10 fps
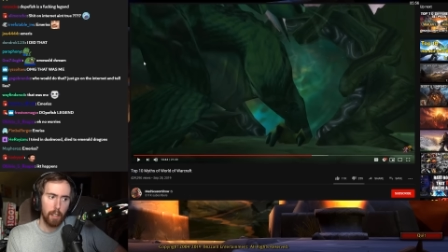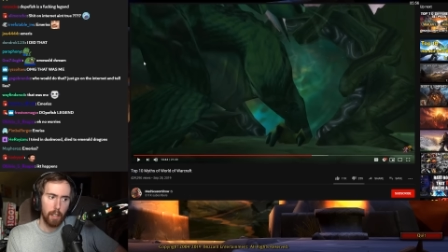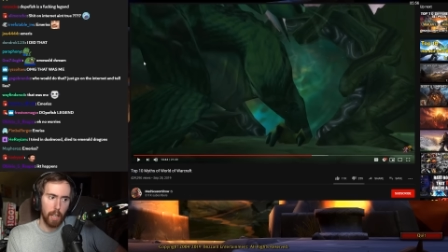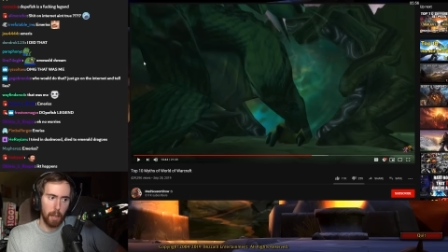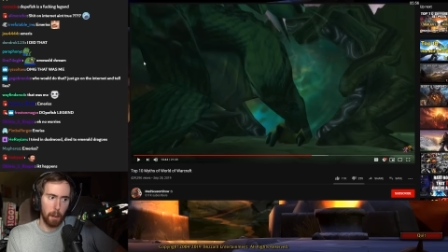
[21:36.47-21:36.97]

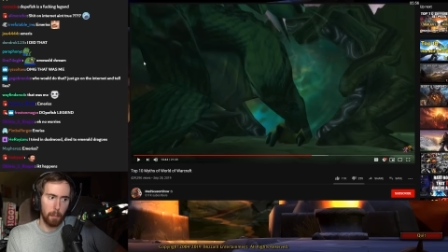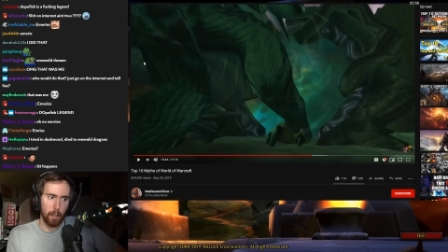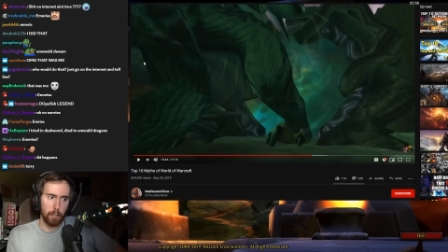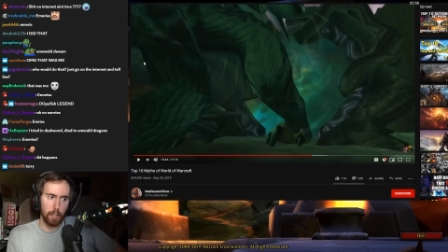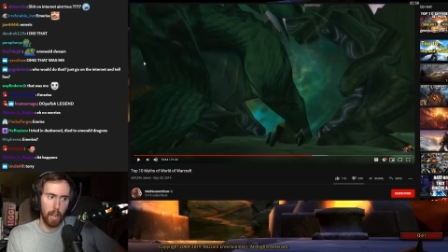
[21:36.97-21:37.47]

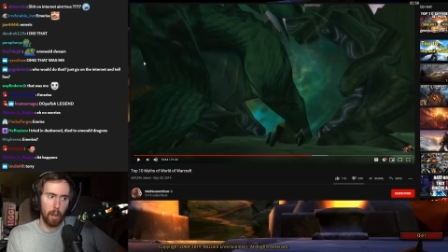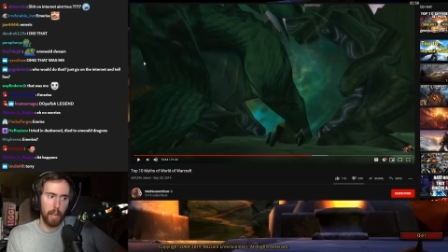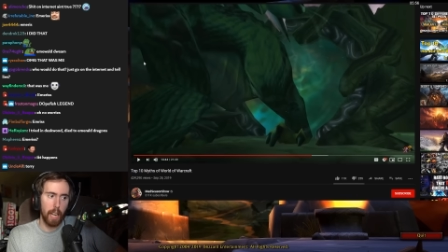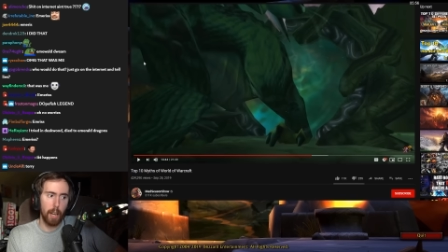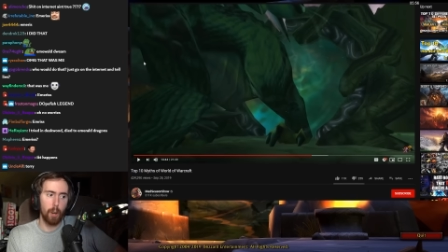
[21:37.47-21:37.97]
Emeriss. Yeah.
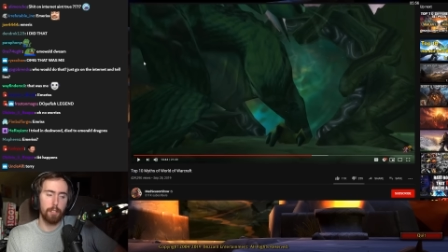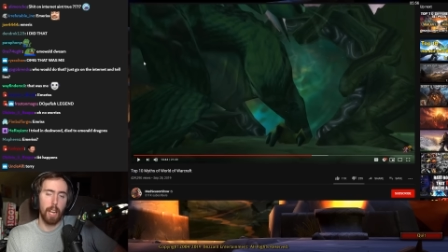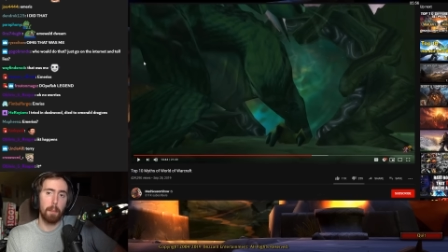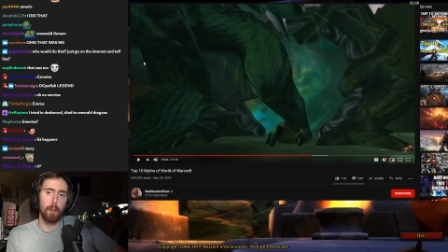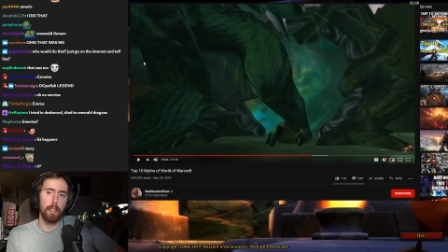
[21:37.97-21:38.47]
Oh, it's
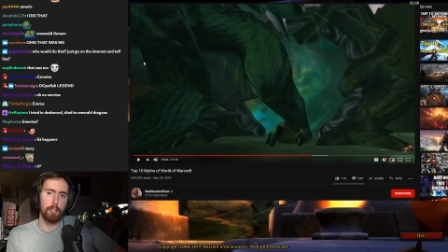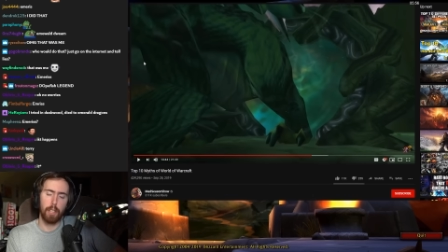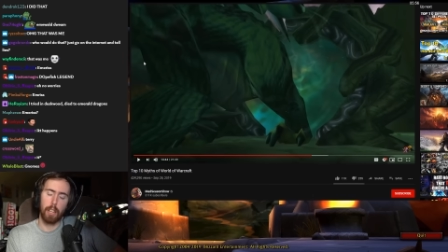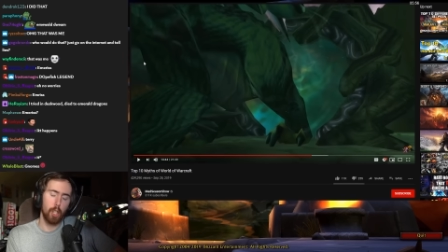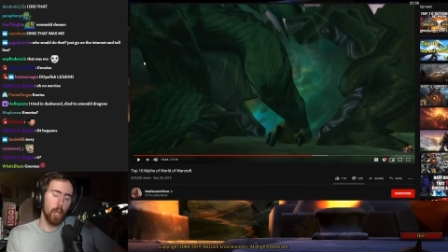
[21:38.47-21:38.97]
Emeriss.
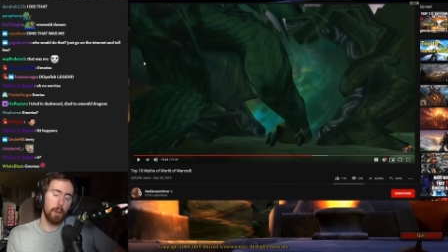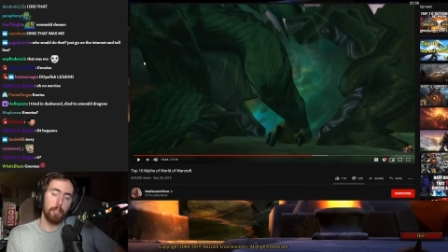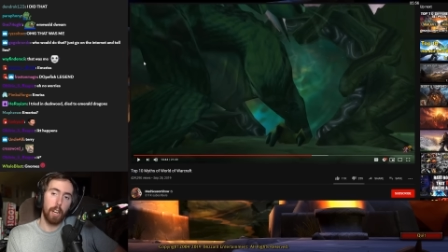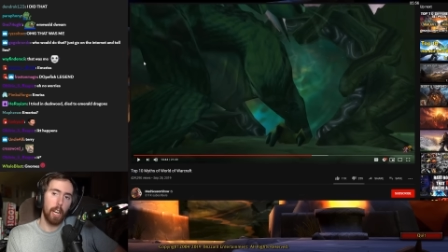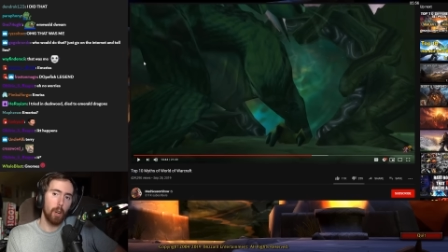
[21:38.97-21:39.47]
Yeah. The only
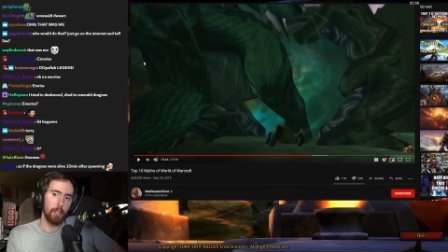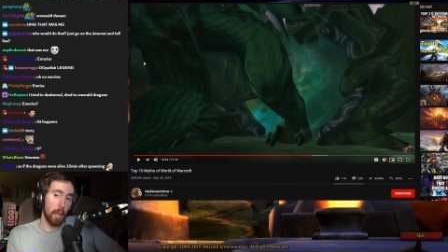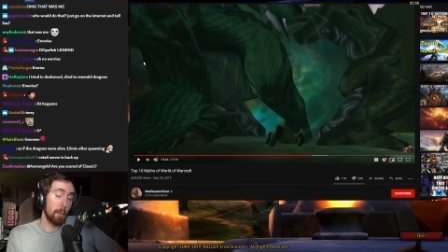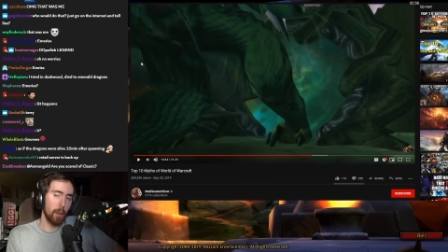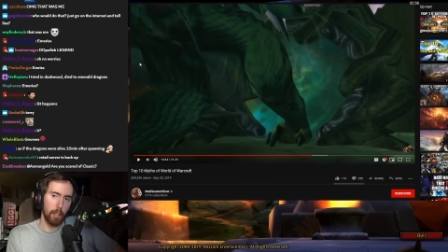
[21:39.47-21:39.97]
reason I know it's
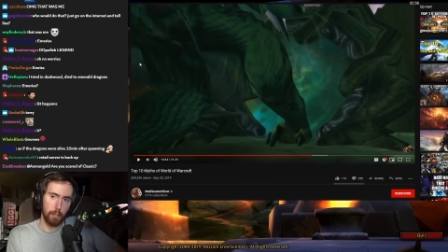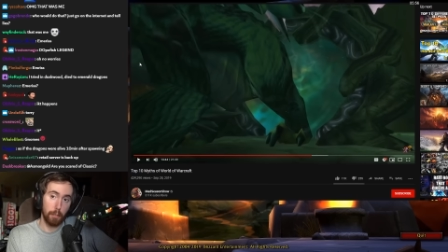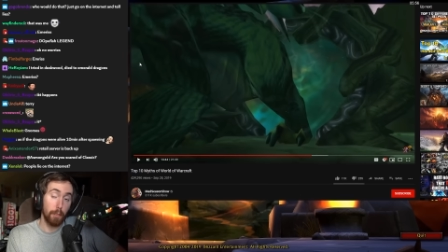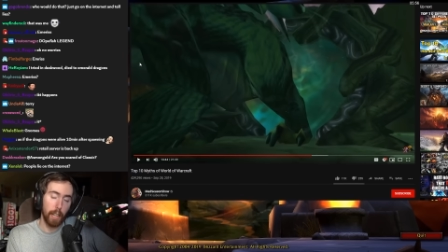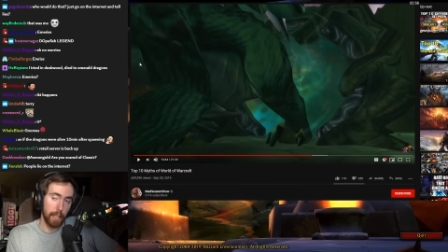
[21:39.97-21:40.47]
Emeriss is
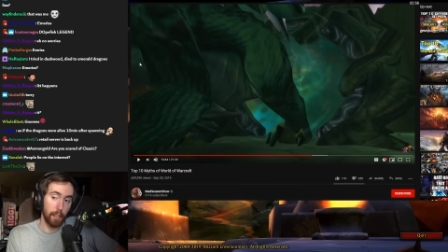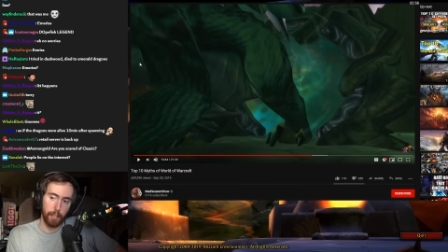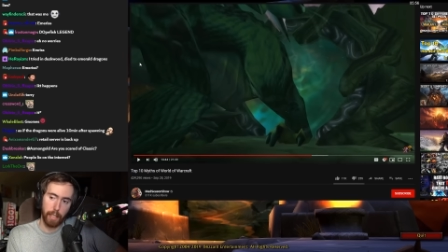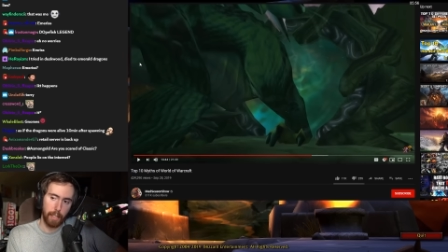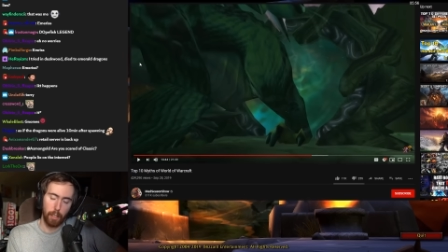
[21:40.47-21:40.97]
fucking
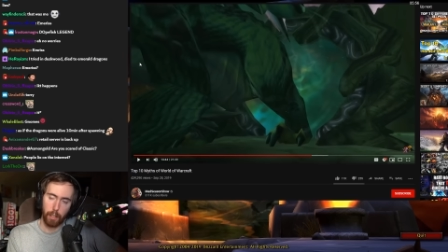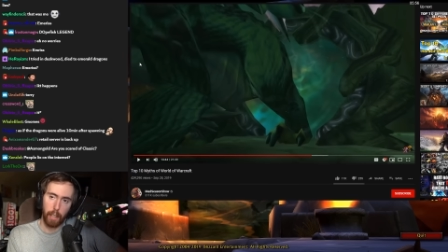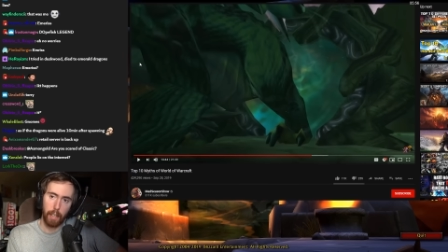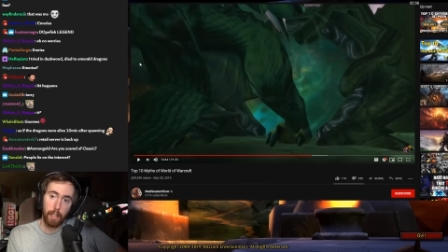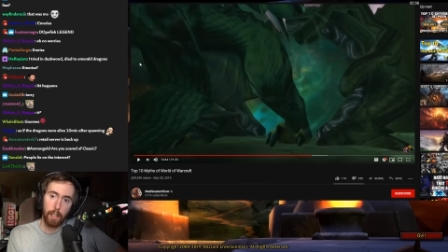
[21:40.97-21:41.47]
Athene.
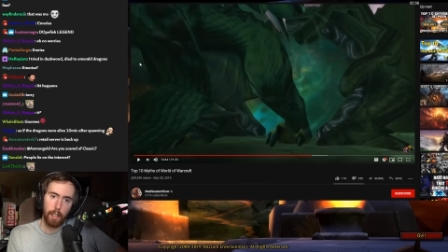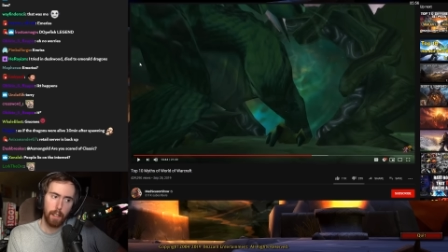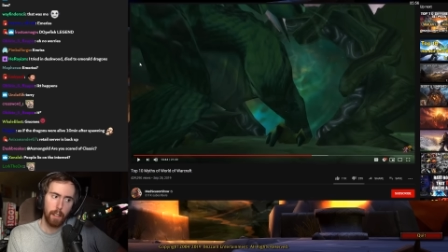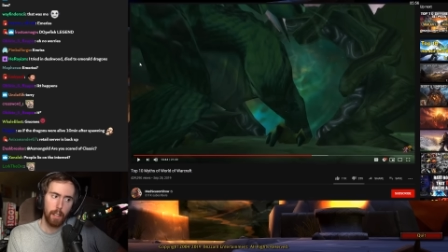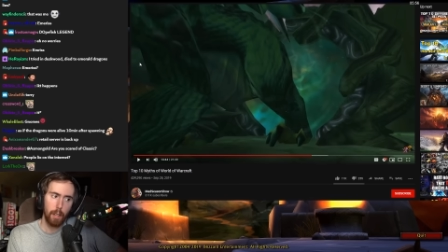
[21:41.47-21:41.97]
Okay.
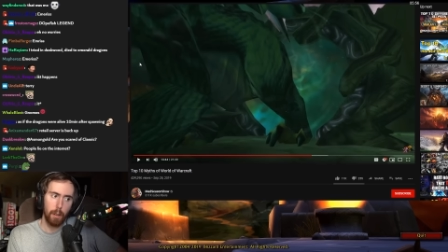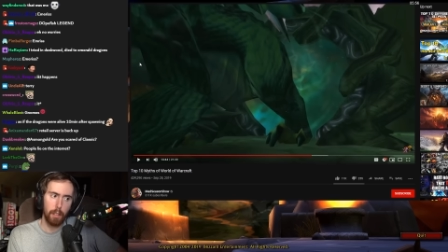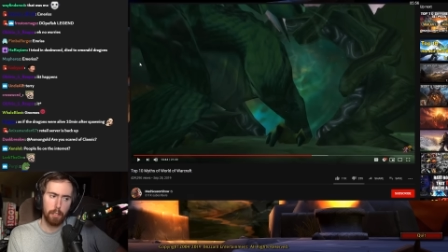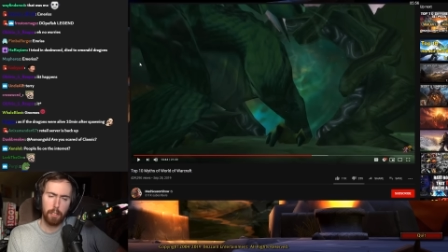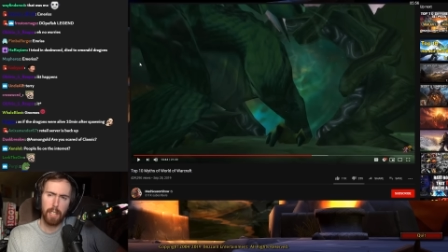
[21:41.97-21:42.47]
Well,
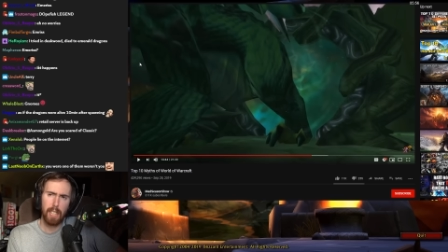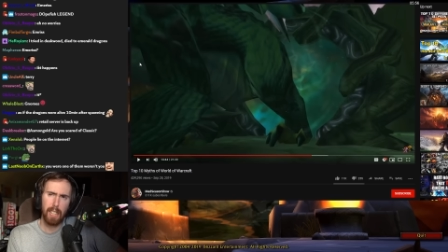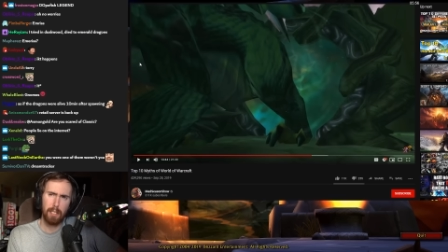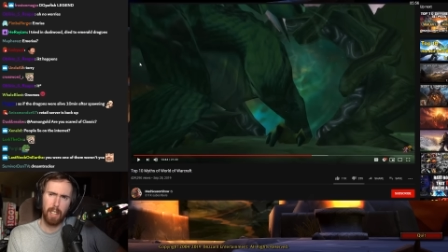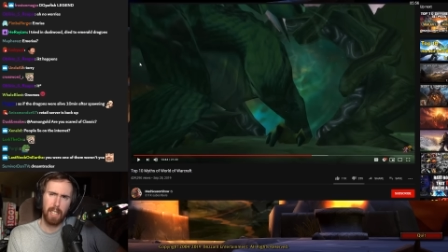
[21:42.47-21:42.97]
is Athene
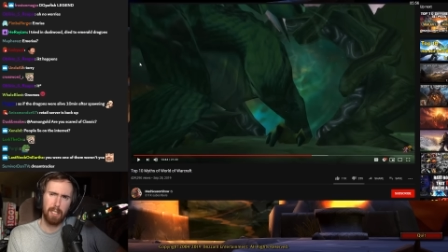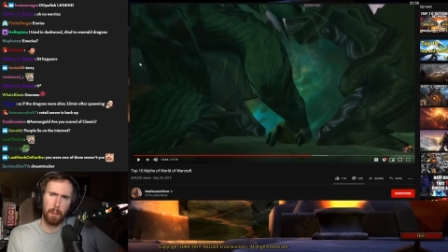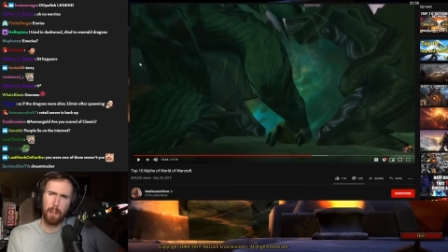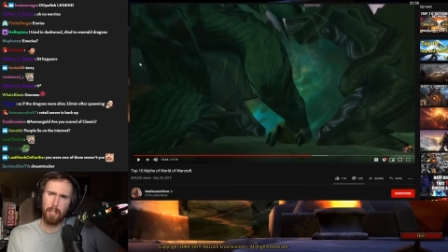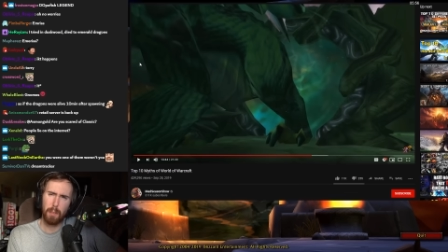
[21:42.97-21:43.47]
is that is
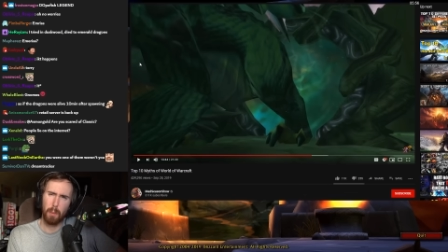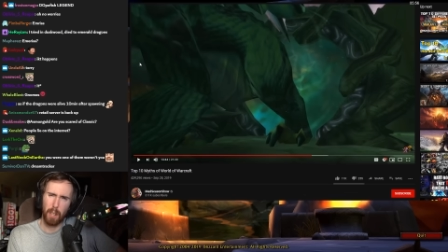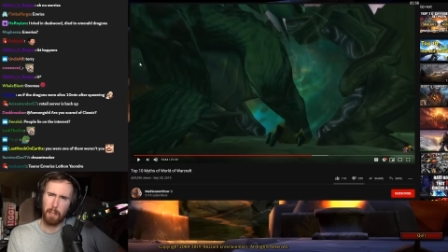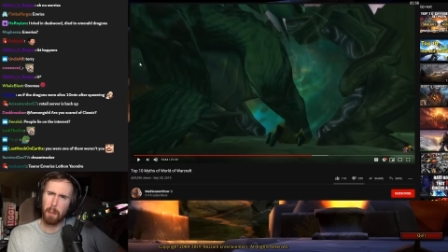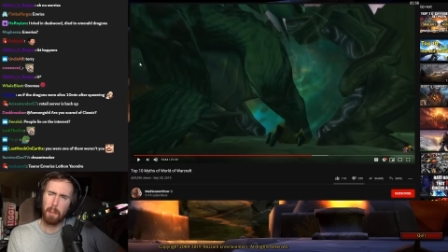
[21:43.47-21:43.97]
Amaris even
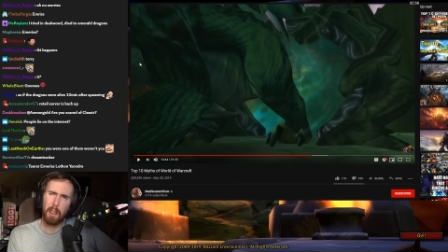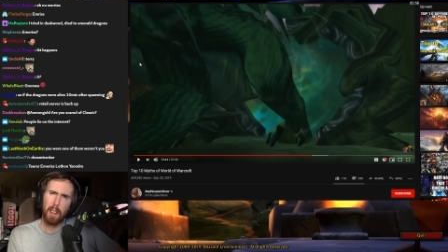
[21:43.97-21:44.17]
one of them?